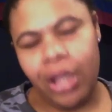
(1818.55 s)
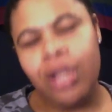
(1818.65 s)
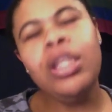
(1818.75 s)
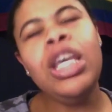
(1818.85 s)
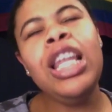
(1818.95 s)

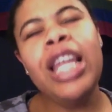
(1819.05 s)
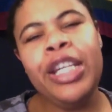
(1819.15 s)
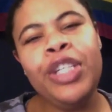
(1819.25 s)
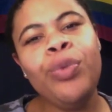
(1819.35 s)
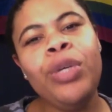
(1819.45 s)
the
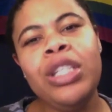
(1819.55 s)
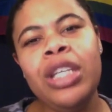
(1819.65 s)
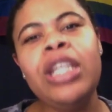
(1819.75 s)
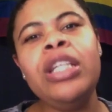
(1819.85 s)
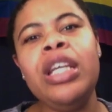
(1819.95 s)
alleged
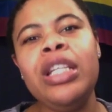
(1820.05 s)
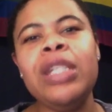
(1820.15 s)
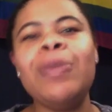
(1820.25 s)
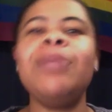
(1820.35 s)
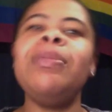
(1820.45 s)
reason he did
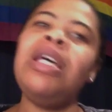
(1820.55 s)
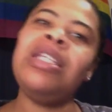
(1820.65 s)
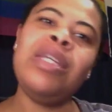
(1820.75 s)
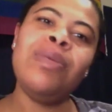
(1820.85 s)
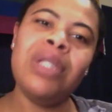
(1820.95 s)
this was
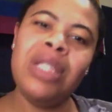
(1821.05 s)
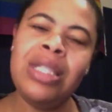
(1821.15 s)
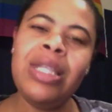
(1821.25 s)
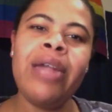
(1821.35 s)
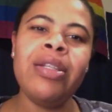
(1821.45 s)
because he was
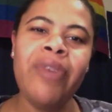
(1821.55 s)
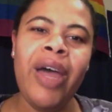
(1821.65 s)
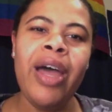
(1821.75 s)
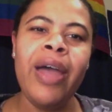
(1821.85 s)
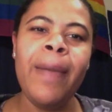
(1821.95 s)

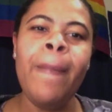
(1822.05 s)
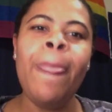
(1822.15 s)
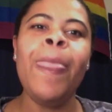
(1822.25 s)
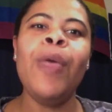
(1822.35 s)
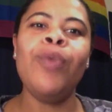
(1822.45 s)
dissatisfied
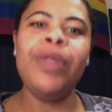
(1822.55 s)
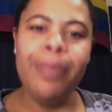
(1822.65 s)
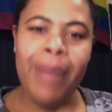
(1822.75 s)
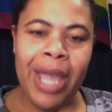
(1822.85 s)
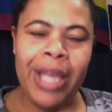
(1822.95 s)
with the
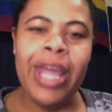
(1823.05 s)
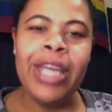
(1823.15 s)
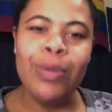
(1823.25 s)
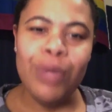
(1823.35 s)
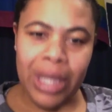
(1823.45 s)
pay that
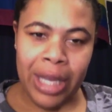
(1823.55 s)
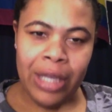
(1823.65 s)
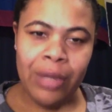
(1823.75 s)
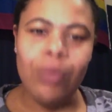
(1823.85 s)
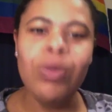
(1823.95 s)
he was
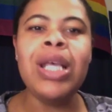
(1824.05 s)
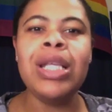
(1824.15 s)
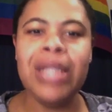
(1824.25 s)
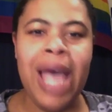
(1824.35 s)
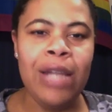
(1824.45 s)
getting with
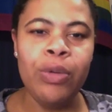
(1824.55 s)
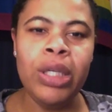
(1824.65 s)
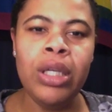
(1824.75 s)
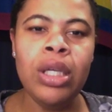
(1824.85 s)
his salary.